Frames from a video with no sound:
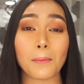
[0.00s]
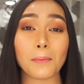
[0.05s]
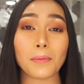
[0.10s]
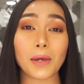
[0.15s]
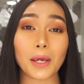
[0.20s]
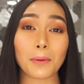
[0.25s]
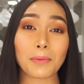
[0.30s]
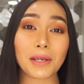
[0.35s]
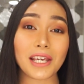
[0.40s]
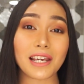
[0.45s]

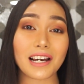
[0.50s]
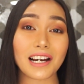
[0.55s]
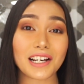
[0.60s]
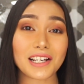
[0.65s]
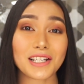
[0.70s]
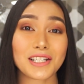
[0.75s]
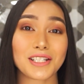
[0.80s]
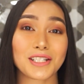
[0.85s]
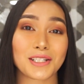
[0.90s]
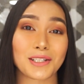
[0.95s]
Maybe
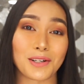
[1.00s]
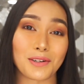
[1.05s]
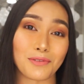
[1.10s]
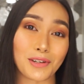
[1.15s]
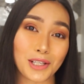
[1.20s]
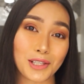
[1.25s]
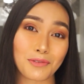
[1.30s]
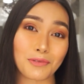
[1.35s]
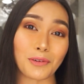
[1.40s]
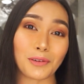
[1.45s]
I should have
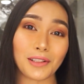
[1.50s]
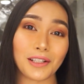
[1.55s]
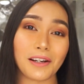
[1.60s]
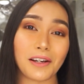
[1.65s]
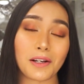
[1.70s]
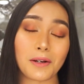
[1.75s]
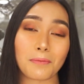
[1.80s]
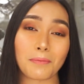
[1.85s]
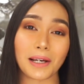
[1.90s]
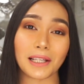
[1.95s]

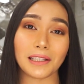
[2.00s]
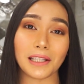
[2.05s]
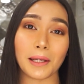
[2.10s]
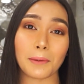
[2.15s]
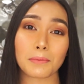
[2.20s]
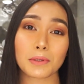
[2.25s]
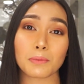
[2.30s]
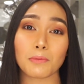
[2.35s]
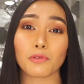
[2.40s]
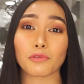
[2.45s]
exfoliated my
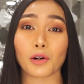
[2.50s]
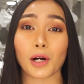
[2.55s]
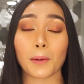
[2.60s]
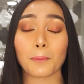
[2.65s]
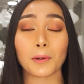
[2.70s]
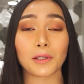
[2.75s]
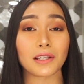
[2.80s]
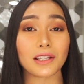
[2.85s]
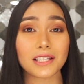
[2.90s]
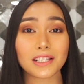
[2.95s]
lips before I
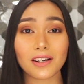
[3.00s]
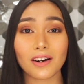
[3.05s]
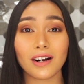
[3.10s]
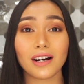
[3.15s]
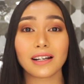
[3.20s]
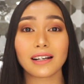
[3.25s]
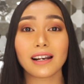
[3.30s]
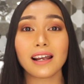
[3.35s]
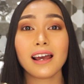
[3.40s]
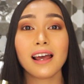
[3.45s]
put this
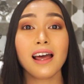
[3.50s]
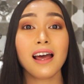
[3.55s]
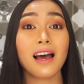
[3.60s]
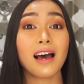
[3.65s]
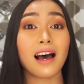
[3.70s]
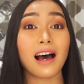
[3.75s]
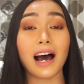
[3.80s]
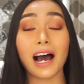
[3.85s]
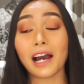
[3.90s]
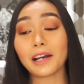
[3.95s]
on.
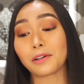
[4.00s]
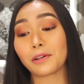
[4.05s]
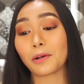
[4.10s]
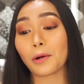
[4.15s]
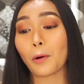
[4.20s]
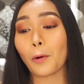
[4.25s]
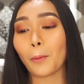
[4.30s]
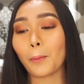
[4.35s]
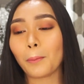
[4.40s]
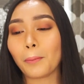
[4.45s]
I don't
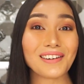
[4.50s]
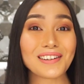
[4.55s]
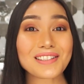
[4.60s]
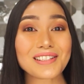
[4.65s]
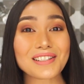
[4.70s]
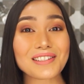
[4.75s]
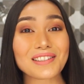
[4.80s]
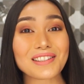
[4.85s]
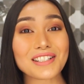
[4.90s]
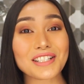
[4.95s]
know.
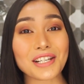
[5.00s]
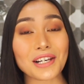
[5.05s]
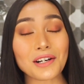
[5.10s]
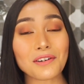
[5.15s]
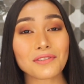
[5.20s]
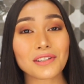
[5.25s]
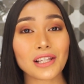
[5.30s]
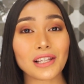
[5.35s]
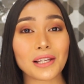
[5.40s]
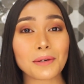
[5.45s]
Also, the shade
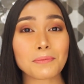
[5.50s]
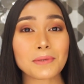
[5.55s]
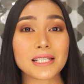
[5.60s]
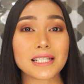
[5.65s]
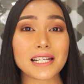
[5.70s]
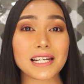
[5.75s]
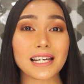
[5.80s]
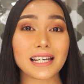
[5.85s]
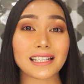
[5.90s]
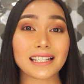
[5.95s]
of the
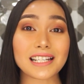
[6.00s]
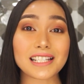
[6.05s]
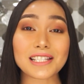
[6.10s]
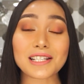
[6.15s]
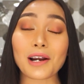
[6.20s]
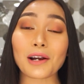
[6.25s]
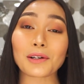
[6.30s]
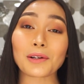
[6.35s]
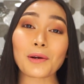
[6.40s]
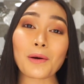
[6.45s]
lipstick does
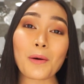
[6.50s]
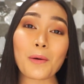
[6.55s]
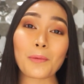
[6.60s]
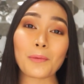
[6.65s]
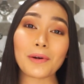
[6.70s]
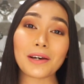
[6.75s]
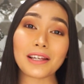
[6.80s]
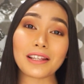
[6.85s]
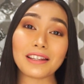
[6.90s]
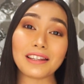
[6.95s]
not go
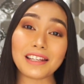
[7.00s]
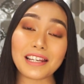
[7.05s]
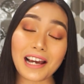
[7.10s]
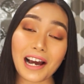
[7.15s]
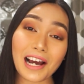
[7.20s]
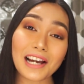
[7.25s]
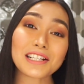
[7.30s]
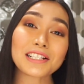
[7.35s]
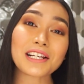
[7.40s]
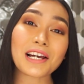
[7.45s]
with the
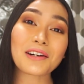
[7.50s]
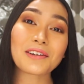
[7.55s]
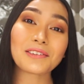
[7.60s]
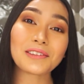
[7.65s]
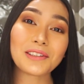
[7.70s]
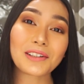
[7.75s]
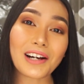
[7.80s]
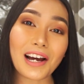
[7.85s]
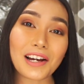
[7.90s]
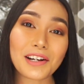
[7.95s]
eyeshadow
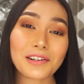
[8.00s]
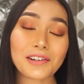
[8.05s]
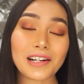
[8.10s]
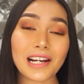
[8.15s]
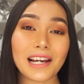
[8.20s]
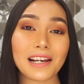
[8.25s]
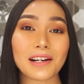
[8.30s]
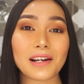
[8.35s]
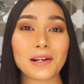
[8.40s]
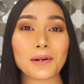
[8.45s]
look I
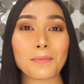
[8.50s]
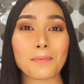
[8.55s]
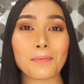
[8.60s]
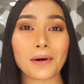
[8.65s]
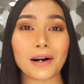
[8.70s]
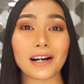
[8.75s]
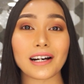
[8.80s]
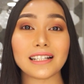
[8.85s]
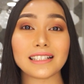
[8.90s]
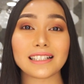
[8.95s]
created,
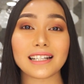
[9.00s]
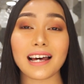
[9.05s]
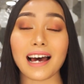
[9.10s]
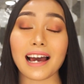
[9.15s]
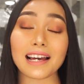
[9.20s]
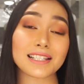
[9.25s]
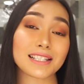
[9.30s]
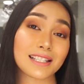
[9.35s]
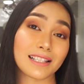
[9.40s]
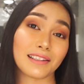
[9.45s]
but
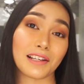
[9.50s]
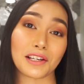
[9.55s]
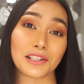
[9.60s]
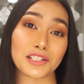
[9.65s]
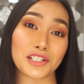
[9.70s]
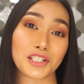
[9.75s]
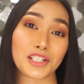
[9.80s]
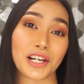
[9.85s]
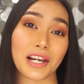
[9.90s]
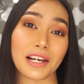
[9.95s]
I still like
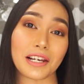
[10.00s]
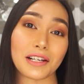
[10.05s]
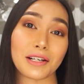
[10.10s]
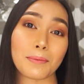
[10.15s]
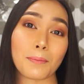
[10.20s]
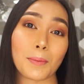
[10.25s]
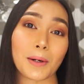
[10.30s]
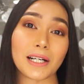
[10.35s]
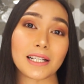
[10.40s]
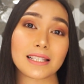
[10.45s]
the shade,
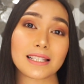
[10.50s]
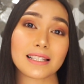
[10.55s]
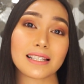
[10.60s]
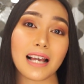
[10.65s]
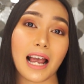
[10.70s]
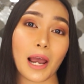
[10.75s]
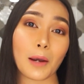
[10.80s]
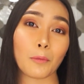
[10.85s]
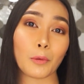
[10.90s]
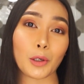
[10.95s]
but
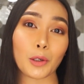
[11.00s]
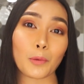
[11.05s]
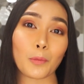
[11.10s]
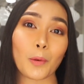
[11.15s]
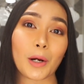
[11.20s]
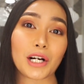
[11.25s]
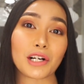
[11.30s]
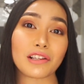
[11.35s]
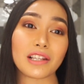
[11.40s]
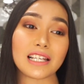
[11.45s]
I wouldn't
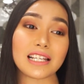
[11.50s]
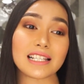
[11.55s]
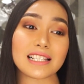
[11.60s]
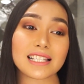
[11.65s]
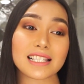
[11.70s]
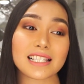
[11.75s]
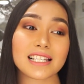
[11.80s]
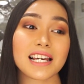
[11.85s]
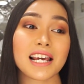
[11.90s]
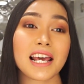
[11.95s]
wear
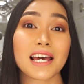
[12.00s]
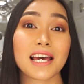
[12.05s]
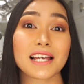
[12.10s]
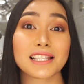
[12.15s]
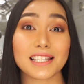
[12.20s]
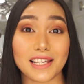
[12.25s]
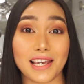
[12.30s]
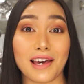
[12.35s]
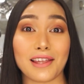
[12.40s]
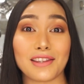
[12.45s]
these
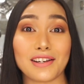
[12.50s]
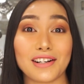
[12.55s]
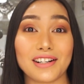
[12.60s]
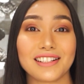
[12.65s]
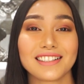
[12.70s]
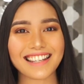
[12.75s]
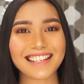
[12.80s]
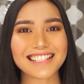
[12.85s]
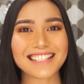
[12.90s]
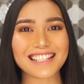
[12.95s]
together.
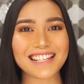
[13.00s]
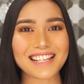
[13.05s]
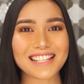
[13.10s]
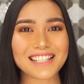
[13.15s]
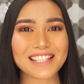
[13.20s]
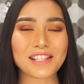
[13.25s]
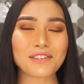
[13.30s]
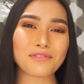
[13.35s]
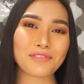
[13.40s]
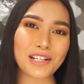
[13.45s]
This
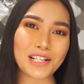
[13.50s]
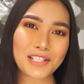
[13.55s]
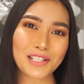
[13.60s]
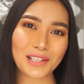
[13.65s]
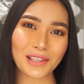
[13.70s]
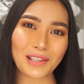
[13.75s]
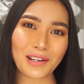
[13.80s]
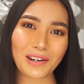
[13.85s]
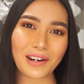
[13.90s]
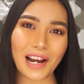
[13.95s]
is the finished
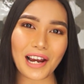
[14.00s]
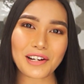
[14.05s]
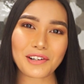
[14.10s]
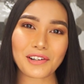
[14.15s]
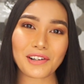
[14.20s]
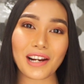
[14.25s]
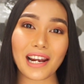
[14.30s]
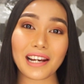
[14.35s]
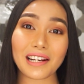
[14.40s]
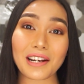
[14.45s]
look I
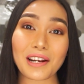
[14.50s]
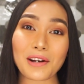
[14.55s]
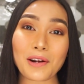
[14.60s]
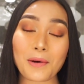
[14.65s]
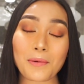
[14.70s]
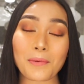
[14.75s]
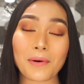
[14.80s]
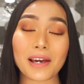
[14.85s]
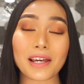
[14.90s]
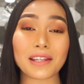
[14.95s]

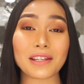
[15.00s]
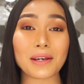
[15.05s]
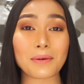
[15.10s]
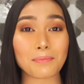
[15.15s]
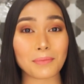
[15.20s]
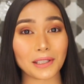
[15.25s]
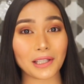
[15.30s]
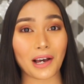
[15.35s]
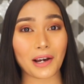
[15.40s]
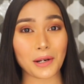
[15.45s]
created with
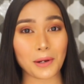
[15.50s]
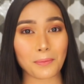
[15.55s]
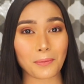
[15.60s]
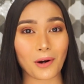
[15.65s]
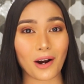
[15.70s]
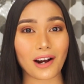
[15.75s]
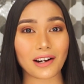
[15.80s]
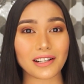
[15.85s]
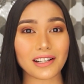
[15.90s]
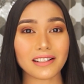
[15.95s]
Milani
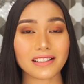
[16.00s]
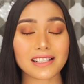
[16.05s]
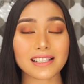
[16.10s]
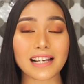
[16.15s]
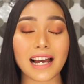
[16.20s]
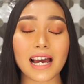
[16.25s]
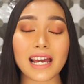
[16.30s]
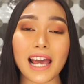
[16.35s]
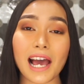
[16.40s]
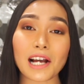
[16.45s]
products.
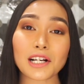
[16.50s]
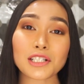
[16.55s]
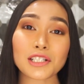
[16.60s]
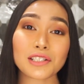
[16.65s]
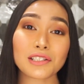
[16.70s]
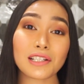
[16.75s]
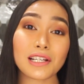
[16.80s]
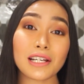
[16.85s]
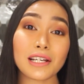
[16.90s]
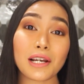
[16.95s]
I
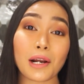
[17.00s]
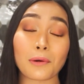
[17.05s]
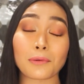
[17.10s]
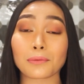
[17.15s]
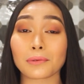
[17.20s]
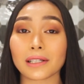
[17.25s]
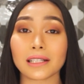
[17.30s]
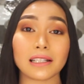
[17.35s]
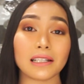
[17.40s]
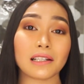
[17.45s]
actually
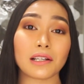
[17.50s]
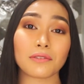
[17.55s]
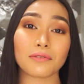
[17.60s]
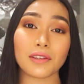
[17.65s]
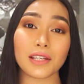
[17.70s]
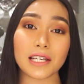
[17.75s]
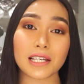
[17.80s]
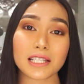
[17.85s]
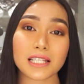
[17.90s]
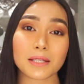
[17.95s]
really
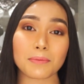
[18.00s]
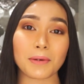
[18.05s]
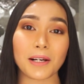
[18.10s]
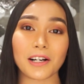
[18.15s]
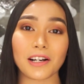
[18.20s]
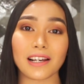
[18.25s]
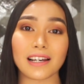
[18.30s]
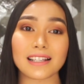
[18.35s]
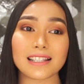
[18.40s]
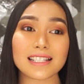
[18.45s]
love the
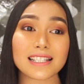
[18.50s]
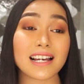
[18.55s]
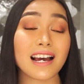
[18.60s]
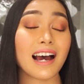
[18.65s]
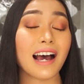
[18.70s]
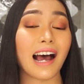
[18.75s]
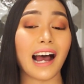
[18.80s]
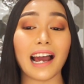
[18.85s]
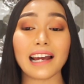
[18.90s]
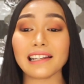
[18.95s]
experience.
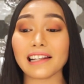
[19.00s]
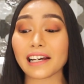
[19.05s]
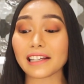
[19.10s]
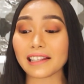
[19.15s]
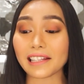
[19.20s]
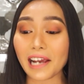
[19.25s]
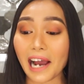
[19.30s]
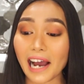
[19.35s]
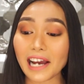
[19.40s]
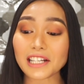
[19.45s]
I
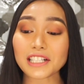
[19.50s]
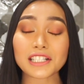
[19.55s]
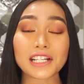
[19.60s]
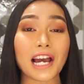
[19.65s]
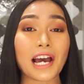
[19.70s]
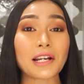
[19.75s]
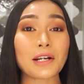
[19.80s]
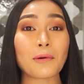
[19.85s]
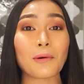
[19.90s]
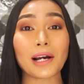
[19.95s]
like the
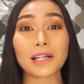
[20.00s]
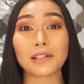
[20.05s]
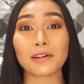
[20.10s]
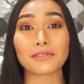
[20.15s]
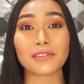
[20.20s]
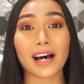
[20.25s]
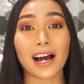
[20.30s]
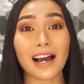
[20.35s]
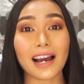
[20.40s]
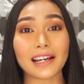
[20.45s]
eyeshadow, I
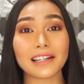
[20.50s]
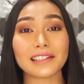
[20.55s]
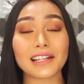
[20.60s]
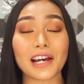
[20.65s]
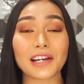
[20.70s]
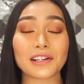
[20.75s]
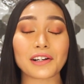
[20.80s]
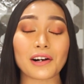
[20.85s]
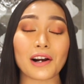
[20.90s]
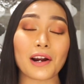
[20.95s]
love the
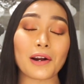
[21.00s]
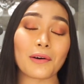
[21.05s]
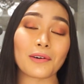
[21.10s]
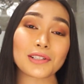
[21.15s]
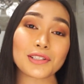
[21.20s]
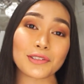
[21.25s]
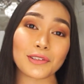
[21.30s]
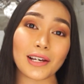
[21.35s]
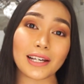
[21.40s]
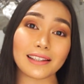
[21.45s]
highlighter, I
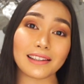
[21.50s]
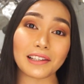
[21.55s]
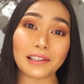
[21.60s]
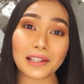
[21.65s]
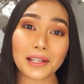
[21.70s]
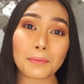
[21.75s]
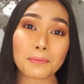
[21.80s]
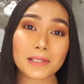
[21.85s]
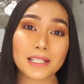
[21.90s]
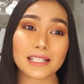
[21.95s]
also like the
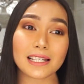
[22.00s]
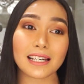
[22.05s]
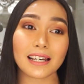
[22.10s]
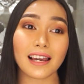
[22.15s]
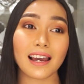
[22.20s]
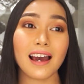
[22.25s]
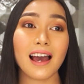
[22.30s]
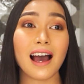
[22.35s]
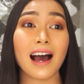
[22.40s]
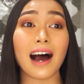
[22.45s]

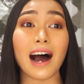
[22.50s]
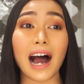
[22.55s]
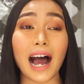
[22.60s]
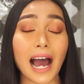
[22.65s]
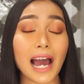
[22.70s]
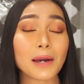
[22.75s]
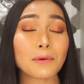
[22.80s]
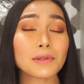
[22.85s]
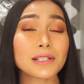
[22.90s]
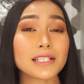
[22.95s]
lipstick.
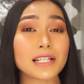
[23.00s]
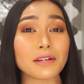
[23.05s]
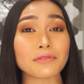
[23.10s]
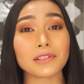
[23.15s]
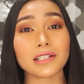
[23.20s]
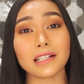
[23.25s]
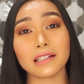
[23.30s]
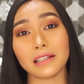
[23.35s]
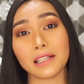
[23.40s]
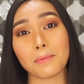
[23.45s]
I would
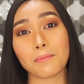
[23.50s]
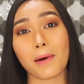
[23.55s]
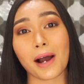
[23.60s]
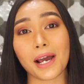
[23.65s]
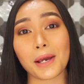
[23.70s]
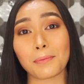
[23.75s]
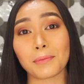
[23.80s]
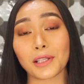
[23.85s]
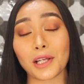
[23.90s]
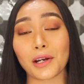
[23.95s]
definitely
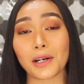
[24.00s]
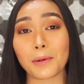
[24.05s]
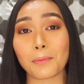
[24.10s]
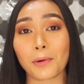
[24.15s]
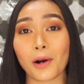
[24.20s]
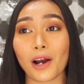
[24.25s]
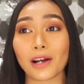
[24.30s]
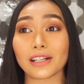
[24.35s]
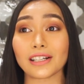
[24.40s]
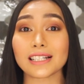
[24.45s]
buy Milani
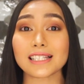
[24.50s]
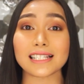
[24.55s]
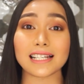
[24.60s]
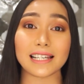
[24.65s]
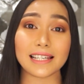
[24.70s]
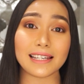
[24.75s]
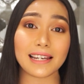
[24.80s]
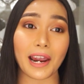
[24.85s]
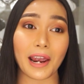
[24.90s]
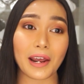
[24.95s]
products
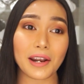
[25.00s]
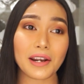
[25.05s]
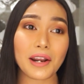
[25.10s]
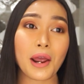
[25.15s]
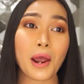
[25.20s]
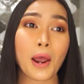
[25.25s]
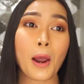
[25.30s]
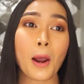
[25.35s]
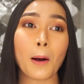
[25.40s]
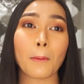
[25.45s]
again,
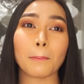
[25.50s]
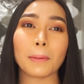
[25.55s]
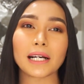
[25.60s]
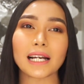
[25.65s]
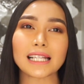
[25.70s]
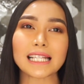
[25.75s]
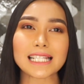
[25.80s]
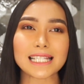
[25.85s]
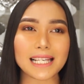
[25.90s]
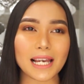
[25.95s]
but
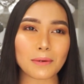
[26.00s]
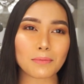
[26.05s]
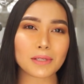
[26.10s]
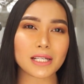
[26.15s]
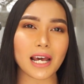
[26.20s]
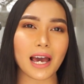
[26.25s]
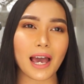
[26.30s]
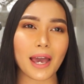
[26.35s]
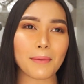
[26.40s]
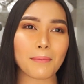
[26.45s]
at the same
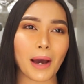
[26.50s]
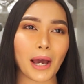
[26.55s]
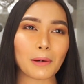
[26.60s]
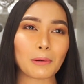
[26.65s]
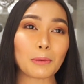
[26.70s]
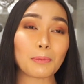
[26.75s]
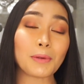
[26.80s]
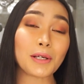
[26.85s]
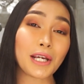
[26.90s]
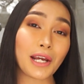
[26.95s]
time, I
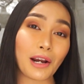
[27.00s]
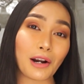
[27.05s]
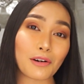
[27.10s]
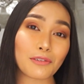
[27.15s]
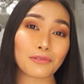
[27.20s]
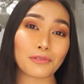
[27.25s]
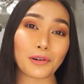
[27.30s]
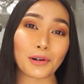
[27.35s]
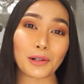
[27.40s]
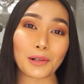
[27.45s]
would be
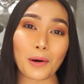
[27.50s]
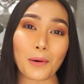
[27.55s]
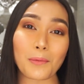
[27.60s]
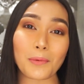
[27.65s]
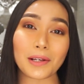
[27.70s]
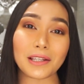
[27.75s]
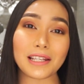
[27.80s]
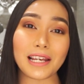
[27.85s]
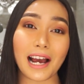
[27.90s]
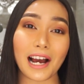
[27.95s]
careful
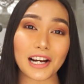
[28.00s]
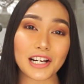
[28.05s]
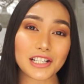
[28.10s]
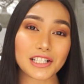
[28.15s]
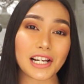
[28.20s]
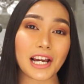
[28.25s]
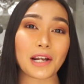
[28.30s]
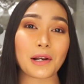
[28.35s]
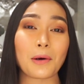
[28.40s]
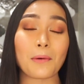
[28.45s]
with the
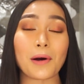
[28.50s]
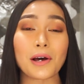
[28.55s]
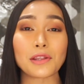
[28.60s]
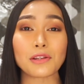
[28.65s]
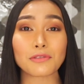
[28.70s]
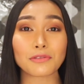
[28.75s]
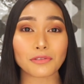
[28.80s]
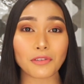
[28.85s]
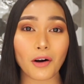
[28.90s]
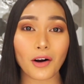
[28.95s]
eyeshadow and
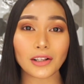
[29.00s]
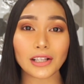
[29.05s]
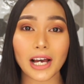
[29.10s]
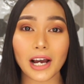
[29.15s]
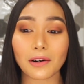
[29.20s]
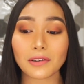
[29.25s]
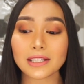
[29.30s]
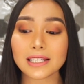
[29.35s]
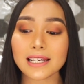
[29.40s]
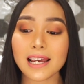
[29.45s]
the
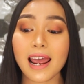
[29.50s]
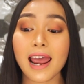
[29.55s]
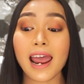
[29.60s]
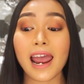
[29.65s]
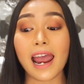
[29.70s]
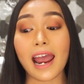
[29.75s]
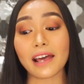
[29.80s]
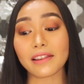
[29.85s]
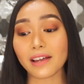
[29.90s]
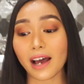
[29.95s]
fallout,
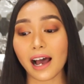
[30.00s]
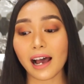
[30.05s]
and the